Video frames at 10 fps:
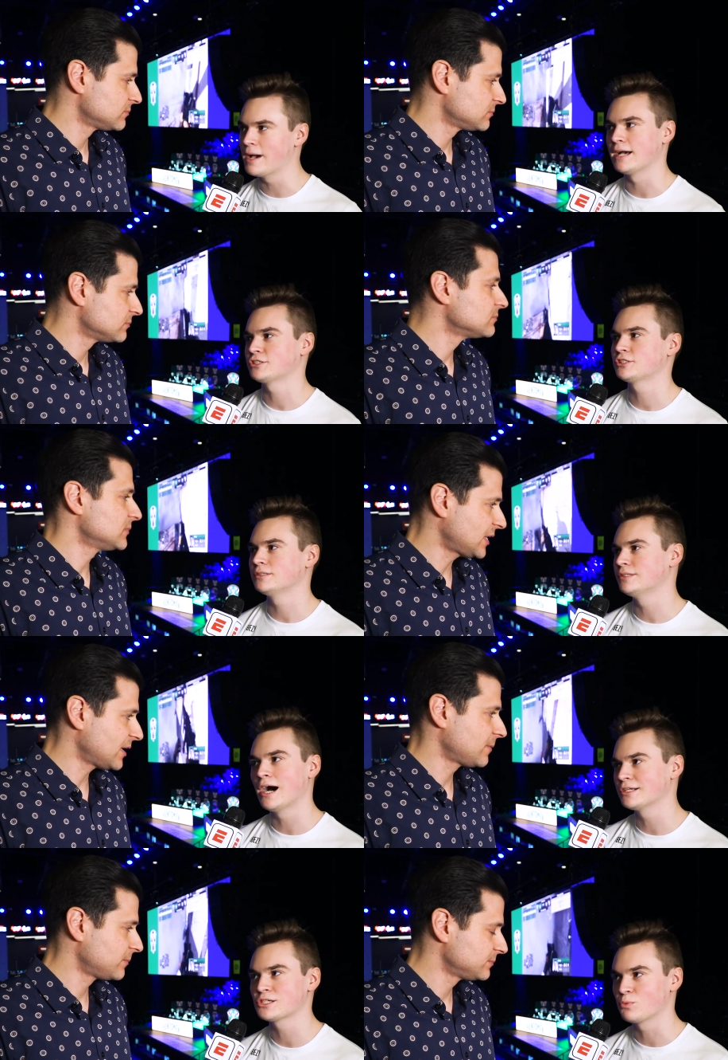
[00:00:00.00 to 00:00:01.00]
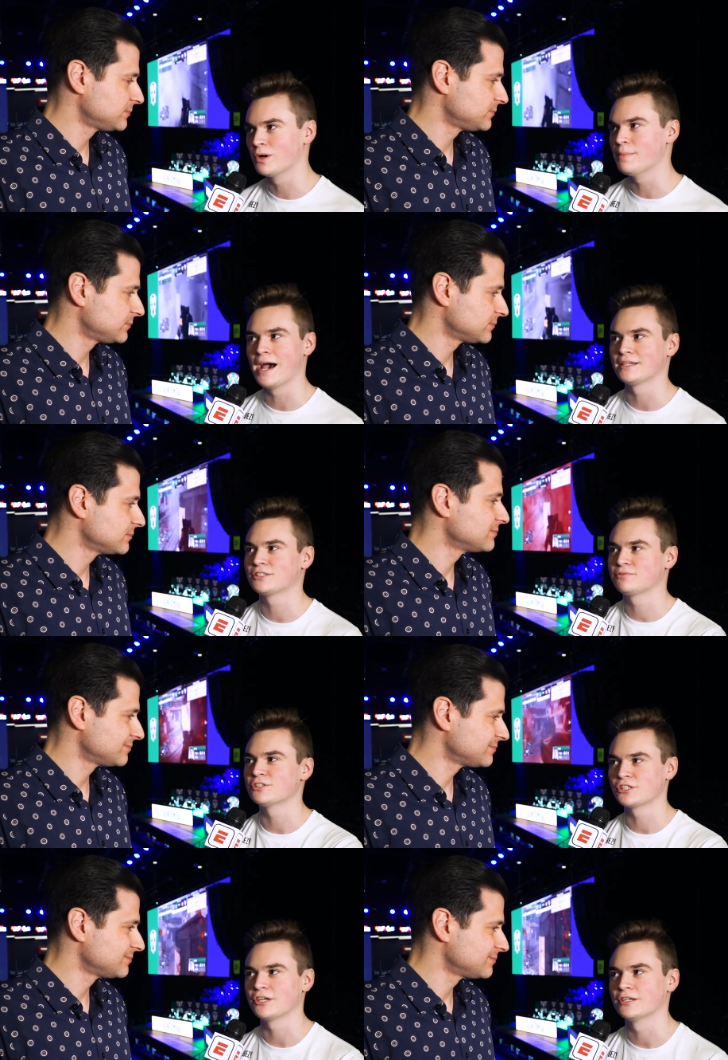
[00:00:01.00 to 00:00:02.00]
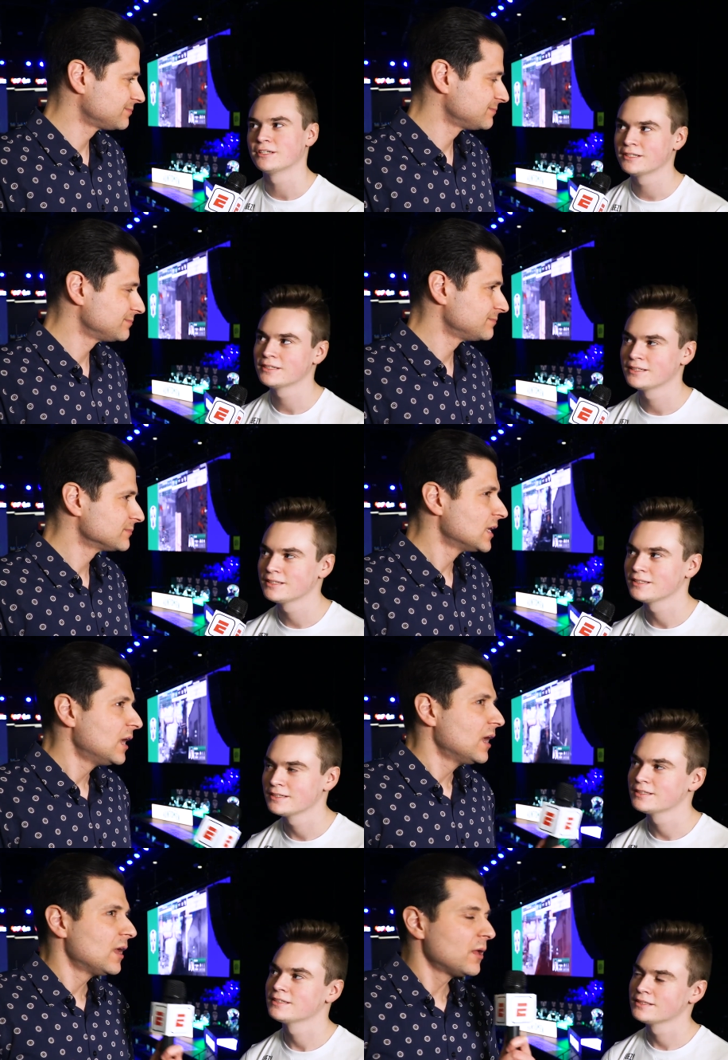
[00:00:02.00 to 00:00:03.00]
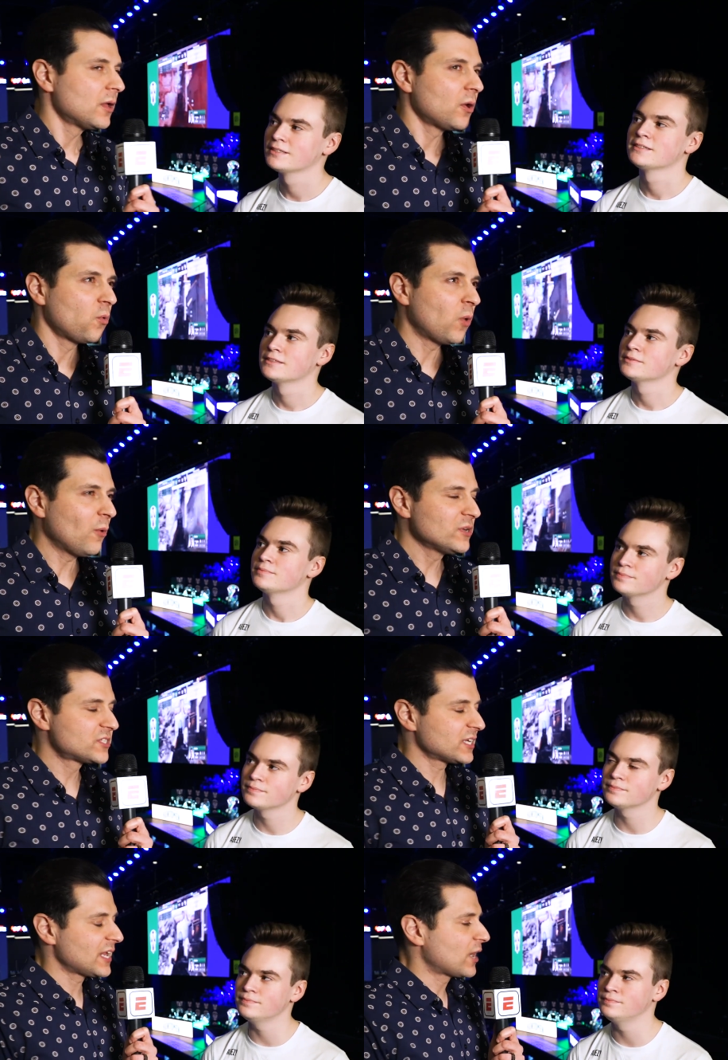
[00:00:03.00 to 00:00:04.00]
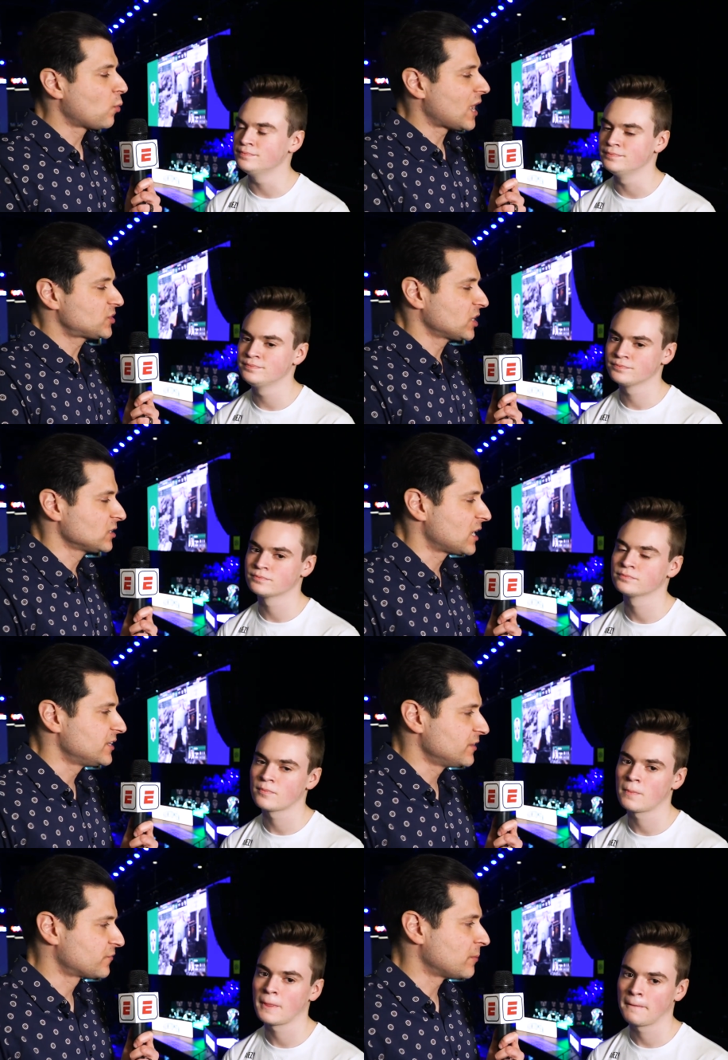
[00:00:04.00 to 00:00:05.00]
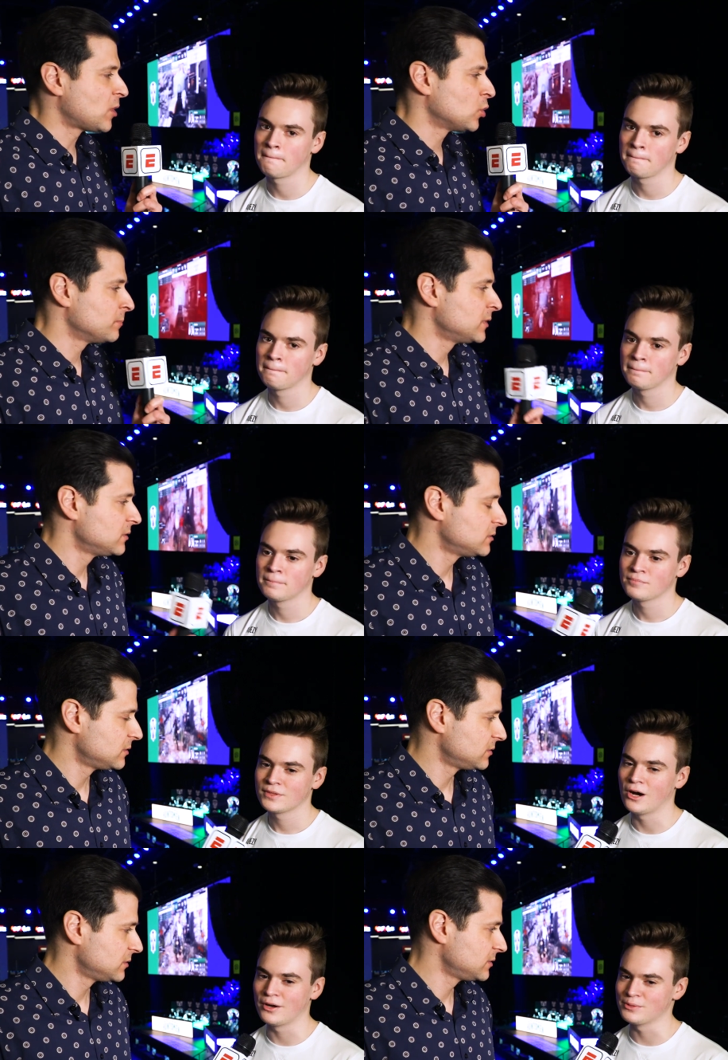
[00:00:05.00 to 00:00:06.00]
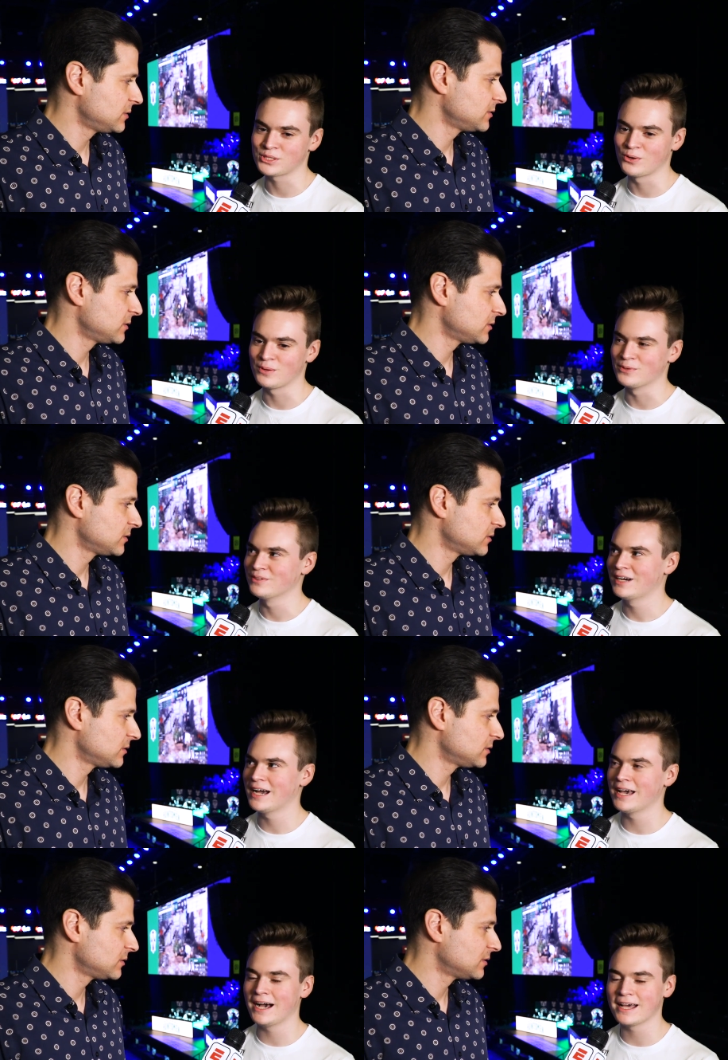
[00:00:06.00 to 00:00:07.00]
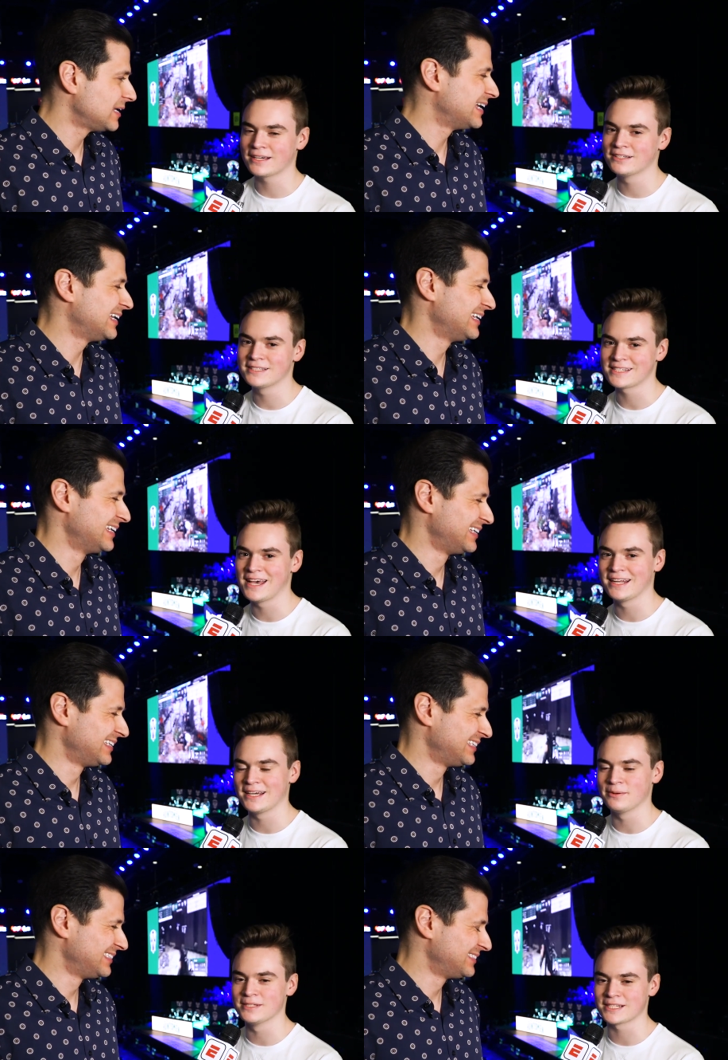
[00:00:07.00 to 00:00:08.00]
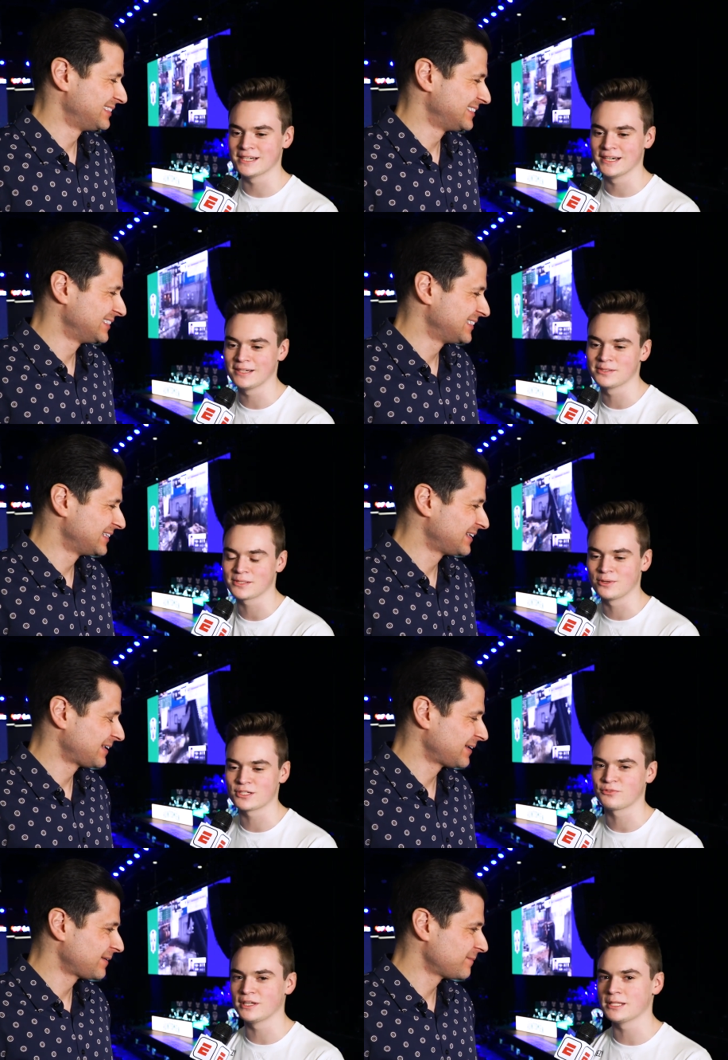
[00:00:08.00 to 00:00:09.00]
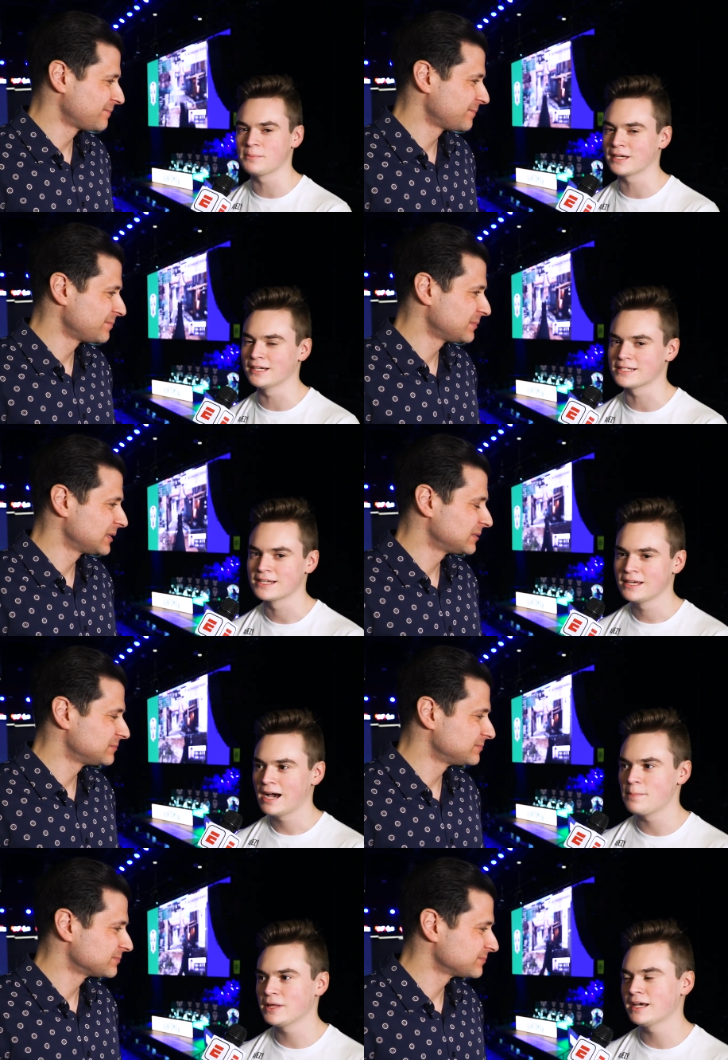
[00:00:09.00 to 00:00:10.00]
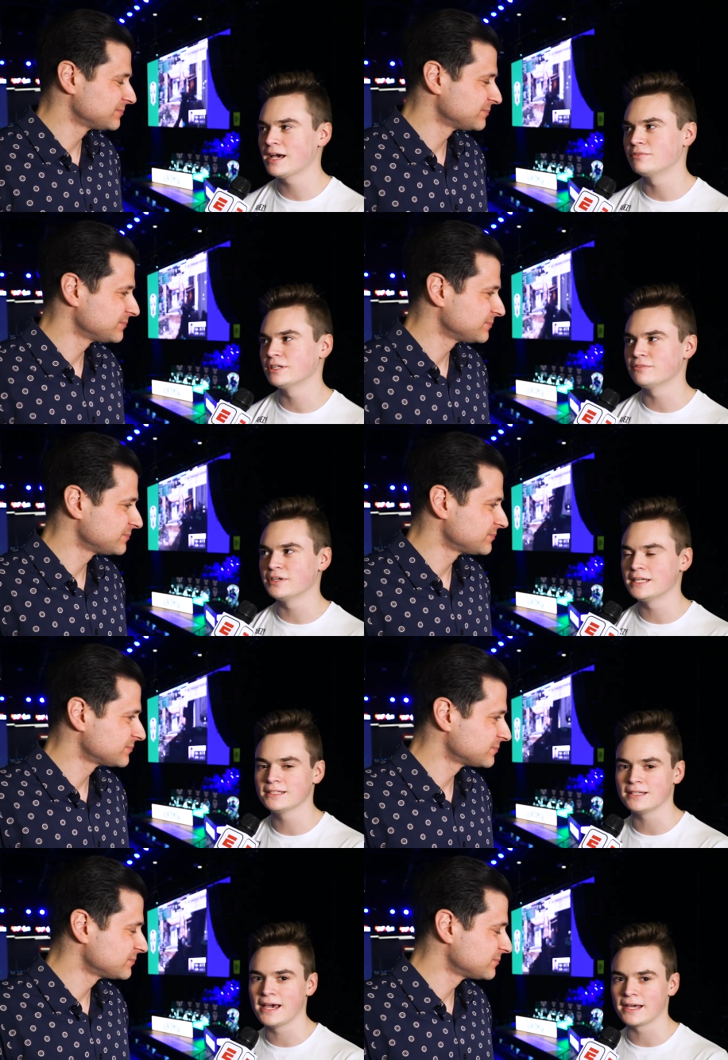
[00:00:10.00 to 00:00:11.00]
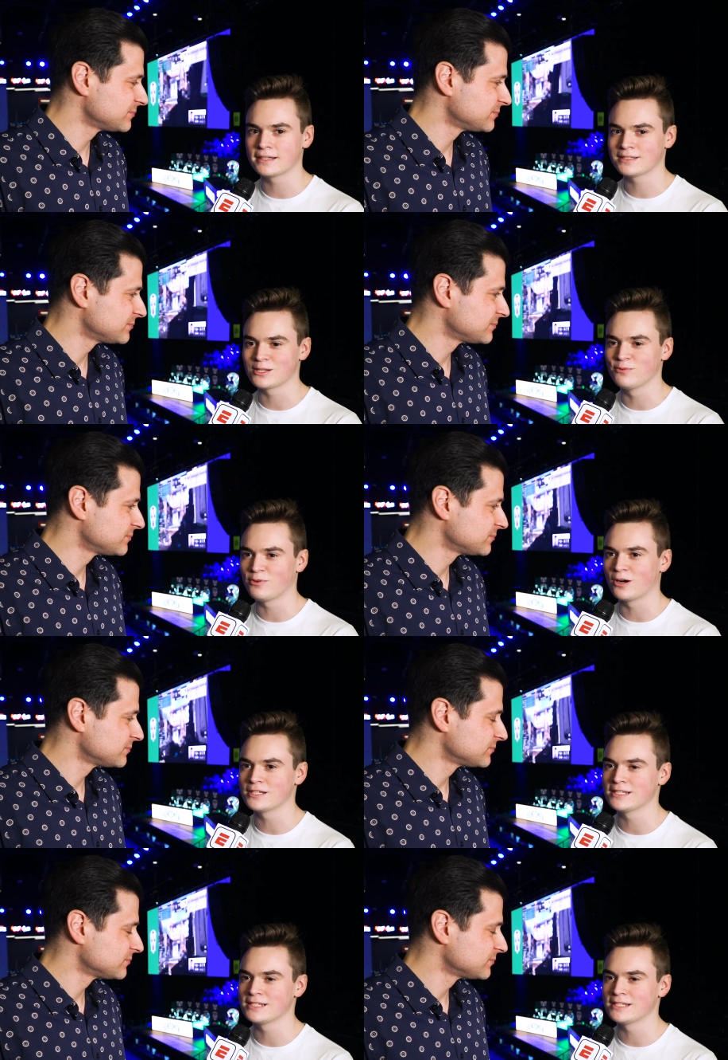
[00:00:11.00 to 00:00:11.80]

Speaker 1: match, not just one match, for sure. What was it like watching London from home?
Speaker 2: Oh, it was horrible. I couldn't stand it. It was the worst feeling, because I've been at every event like so far